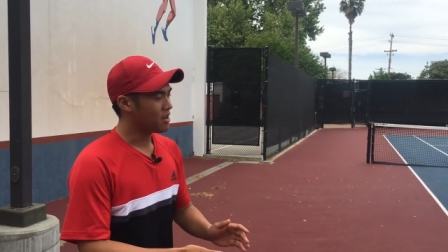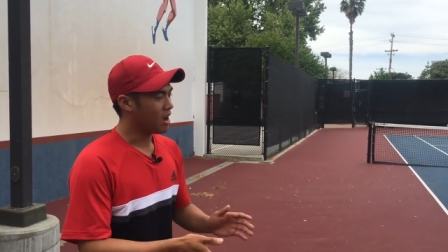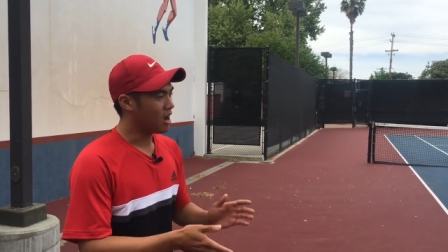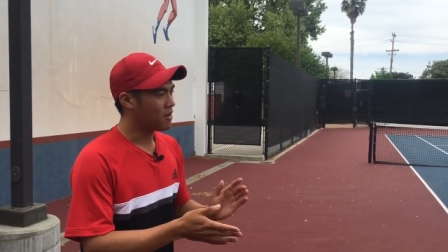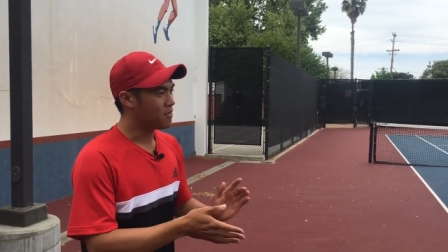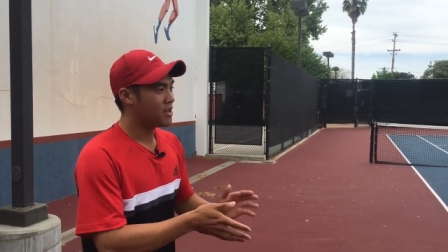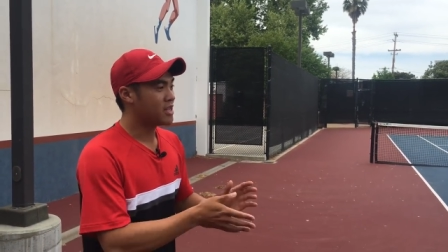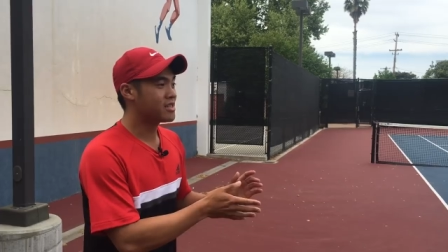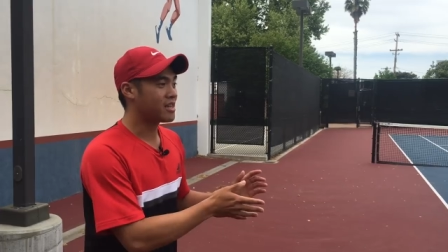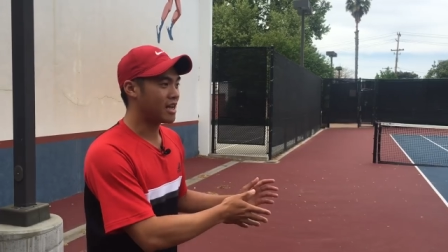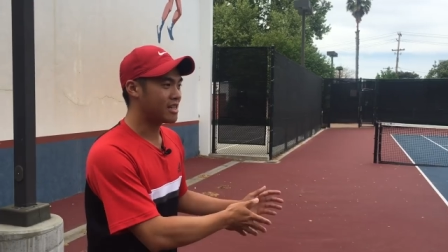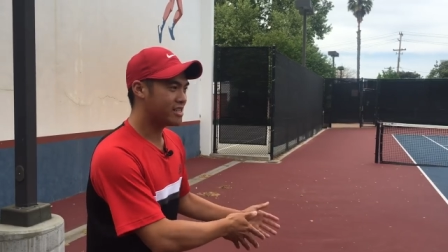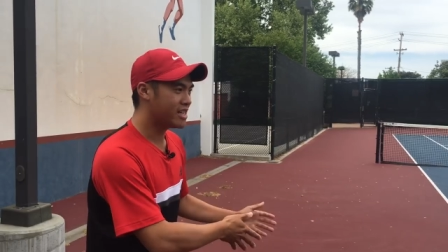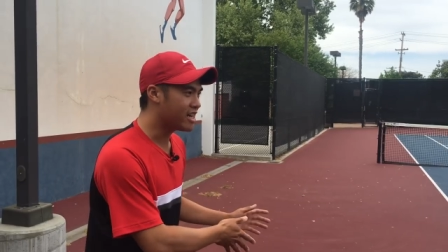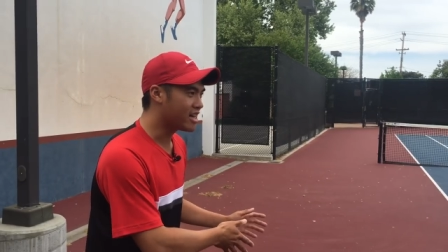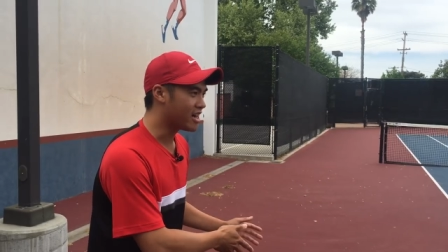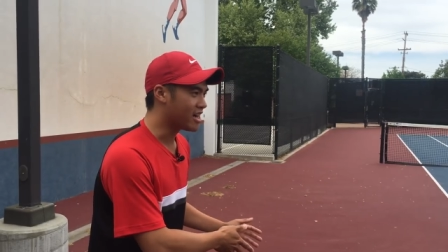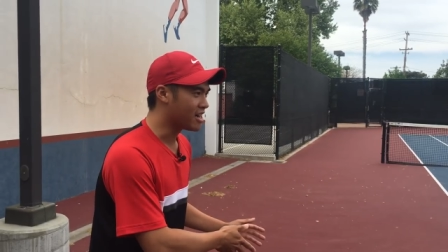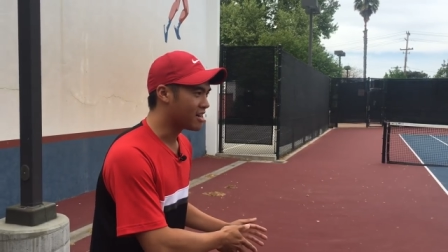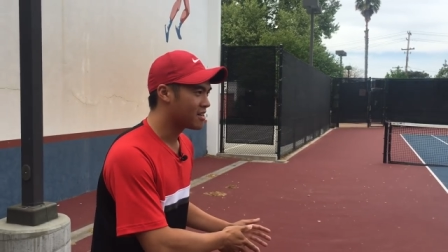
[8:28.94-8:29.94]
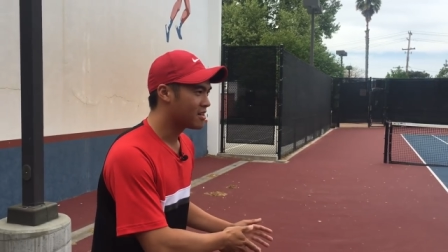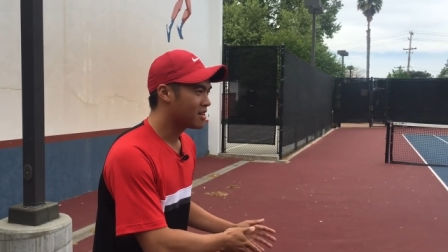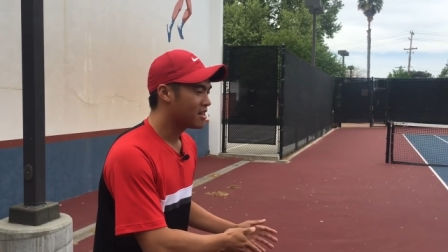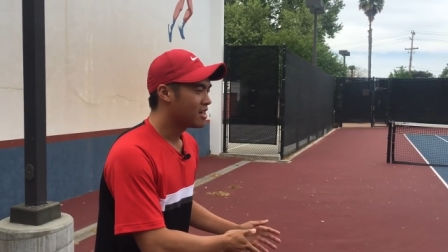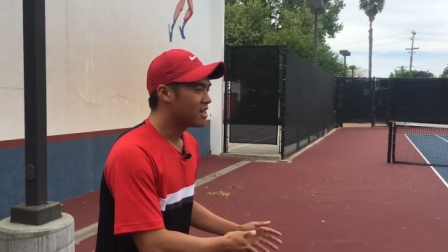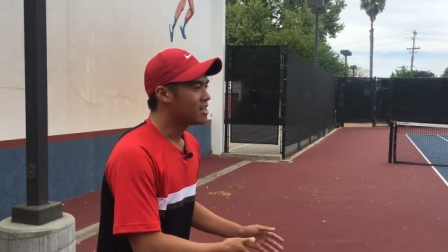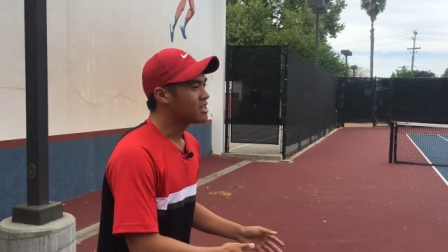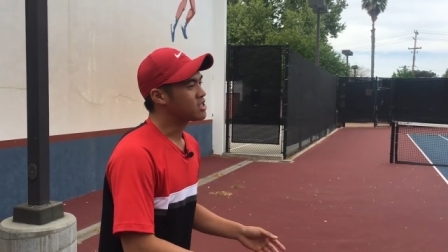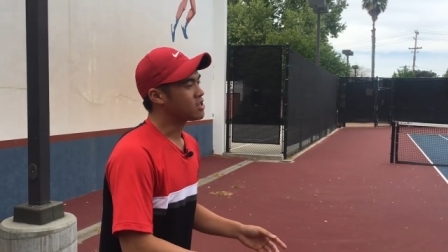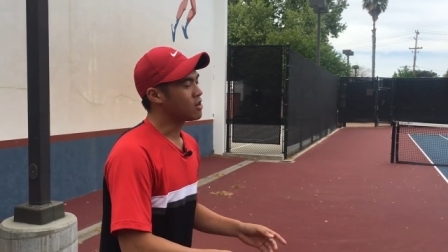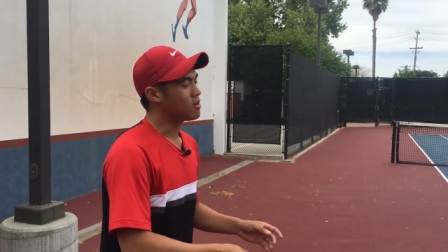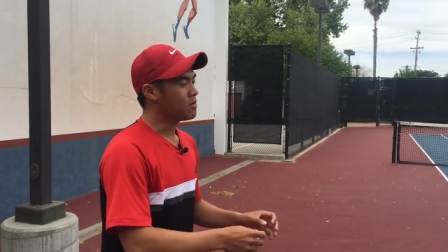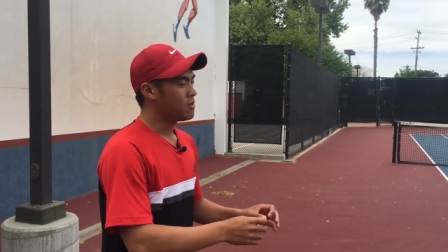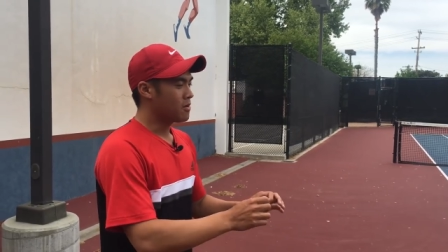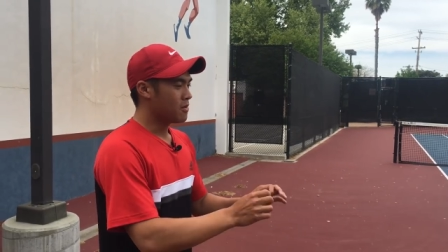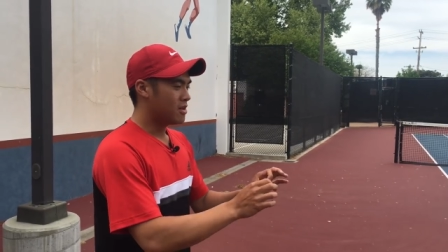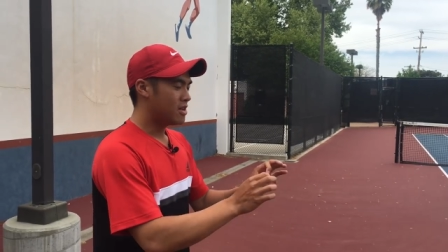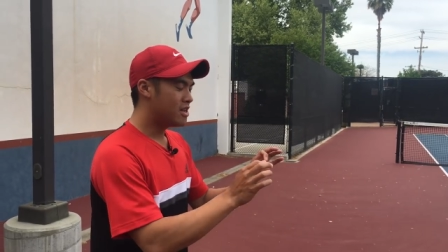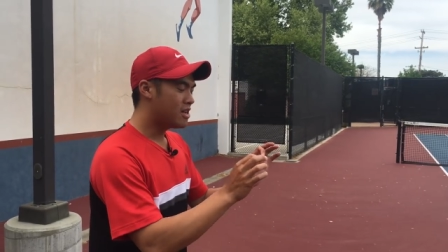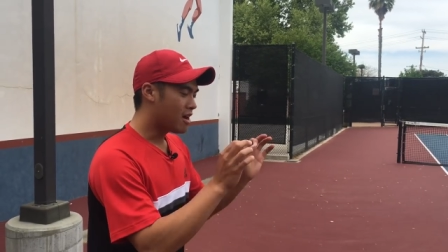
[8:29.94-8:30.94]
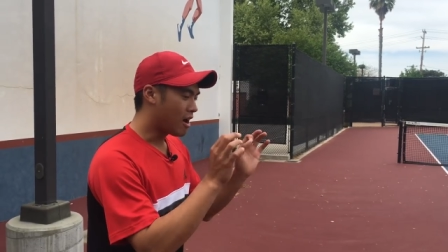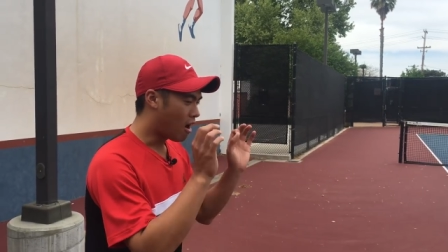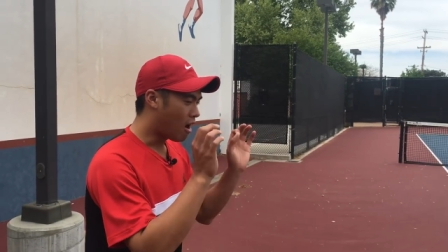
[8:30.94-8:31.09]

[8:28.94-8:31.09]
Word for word: of his idea. So you